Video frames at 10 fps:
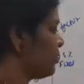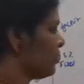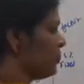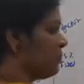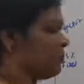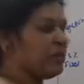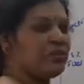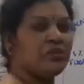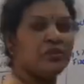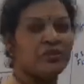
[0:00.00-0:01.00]
of the
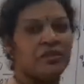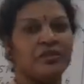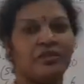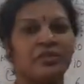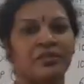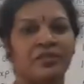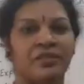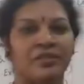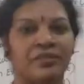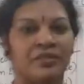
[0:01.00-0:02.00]
preparation is this.
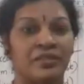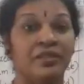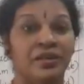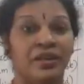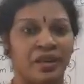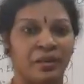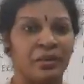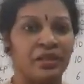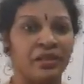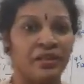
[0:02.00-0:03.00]
Am
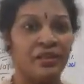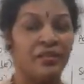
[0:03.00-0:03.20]
I clear?